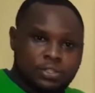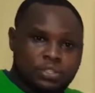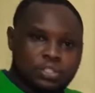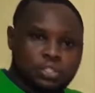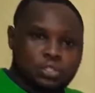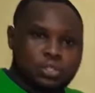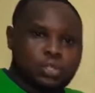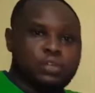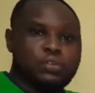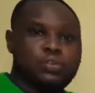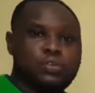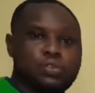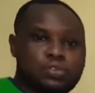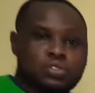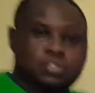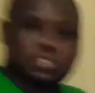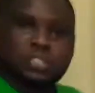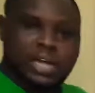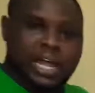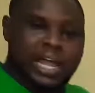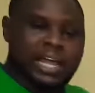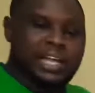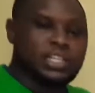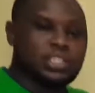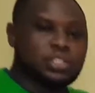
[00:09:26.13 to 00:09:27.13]
So you're
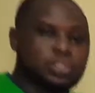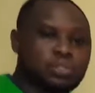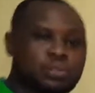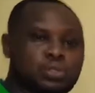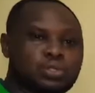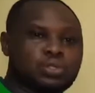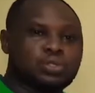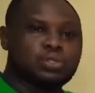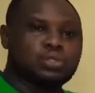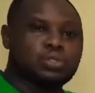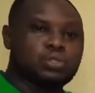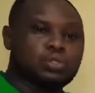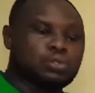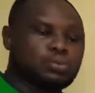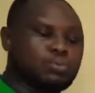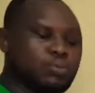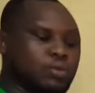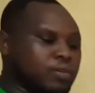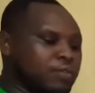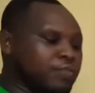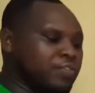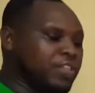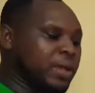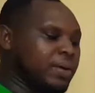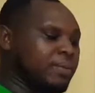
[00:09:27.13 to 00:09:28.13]
trying to
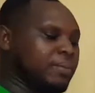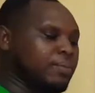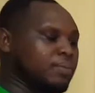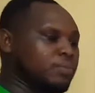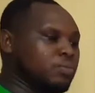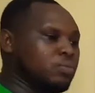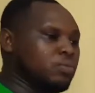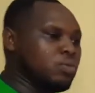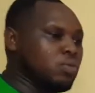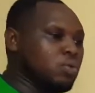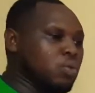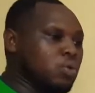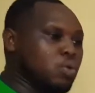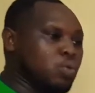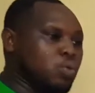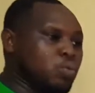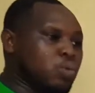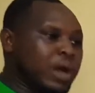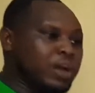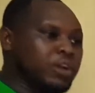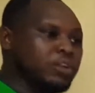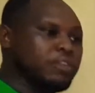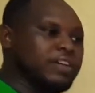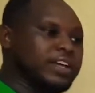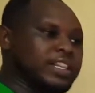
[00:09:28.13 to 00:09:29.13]
move them
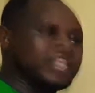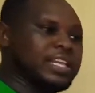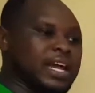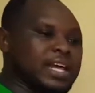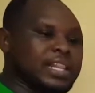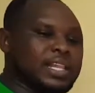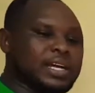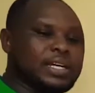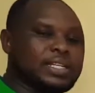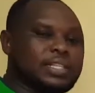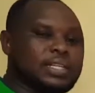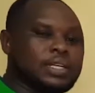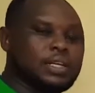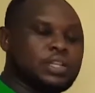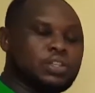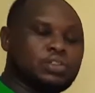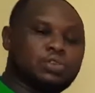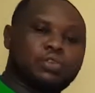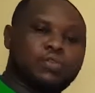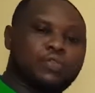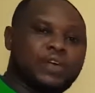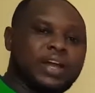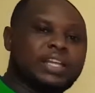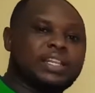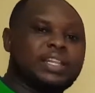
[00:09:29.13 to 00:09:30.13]
one over the other,
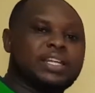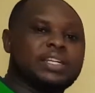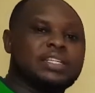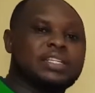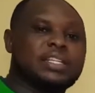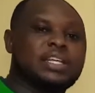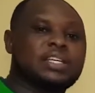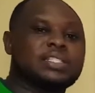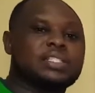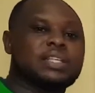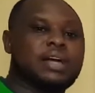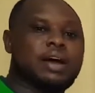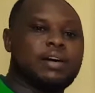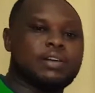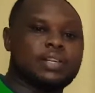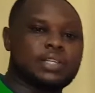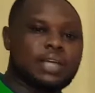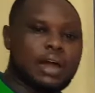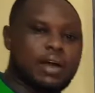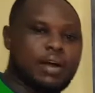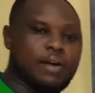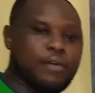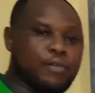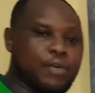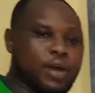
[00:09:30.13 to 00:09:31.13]
you find that there's
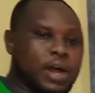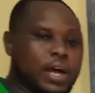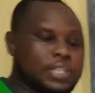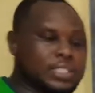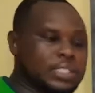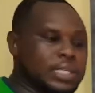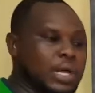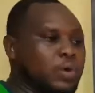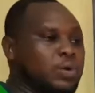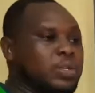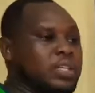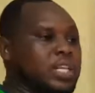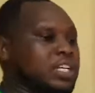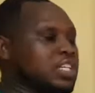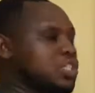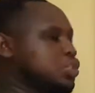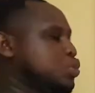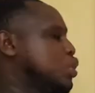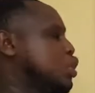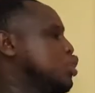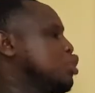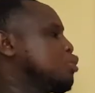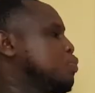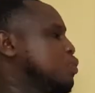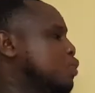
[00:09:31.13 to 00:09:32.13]
a sound that is
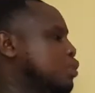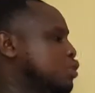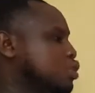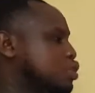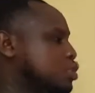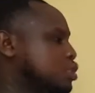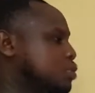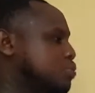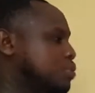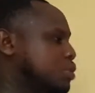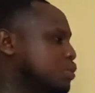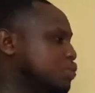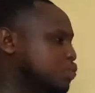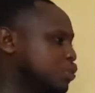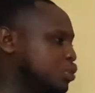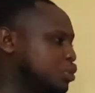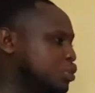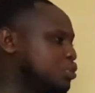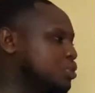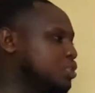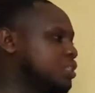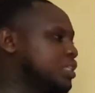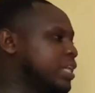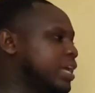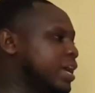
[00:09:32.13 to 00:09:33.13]
going to be
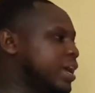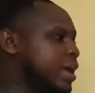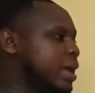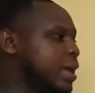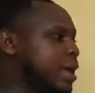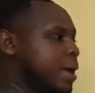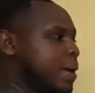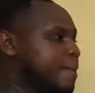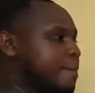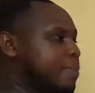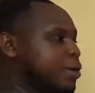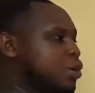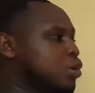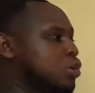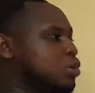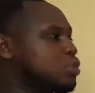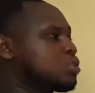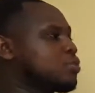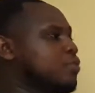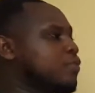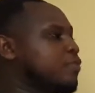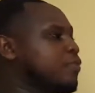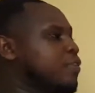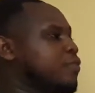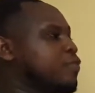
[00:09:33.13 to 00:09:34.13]
produced there because
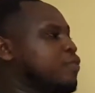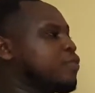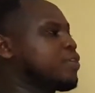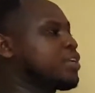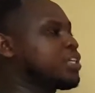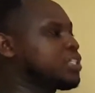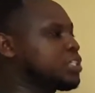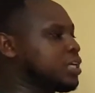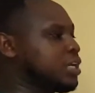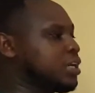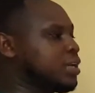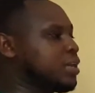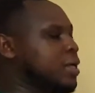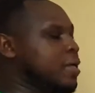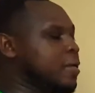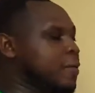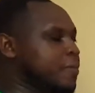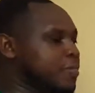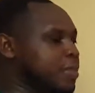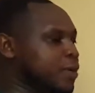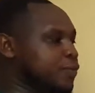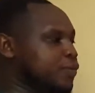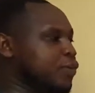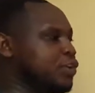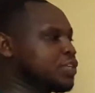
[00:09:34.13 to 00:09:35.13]
of the friction,
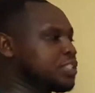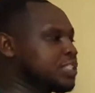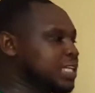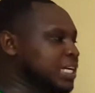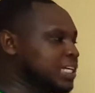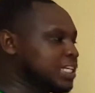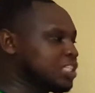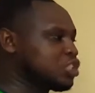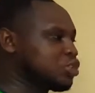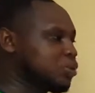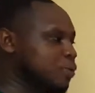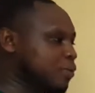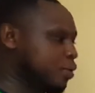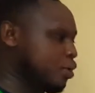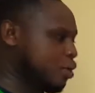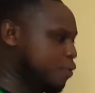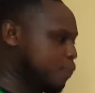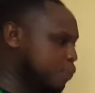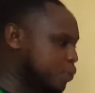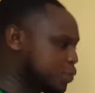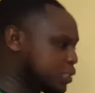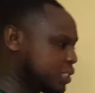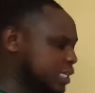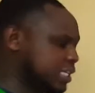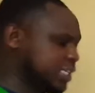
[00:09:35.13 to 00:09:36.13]
the force that is
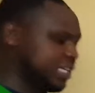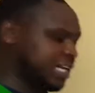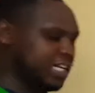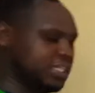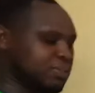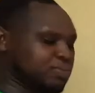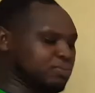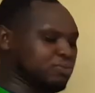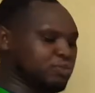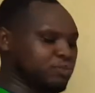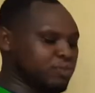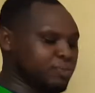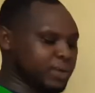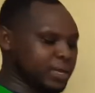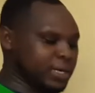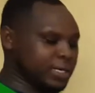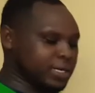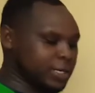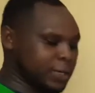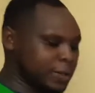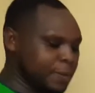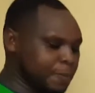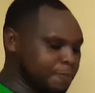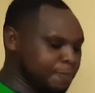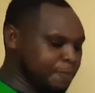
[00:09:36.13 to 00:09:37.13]
opposing that movement.
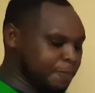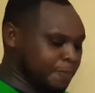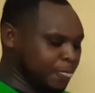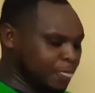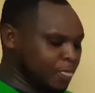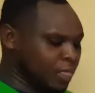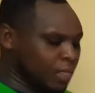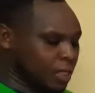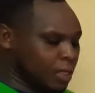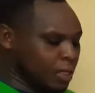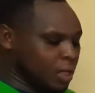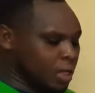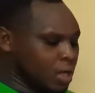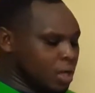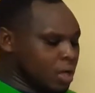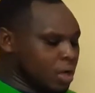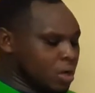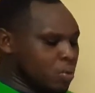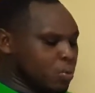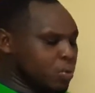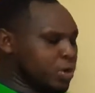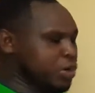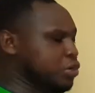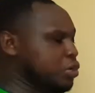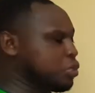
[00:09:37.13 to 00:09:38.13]

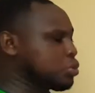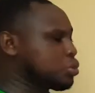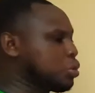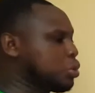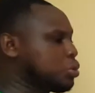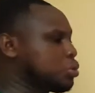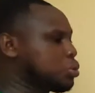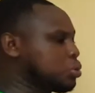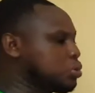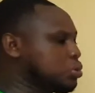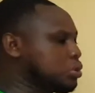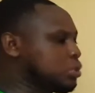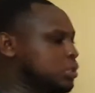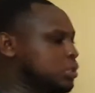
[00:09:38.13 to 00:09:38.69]
When you also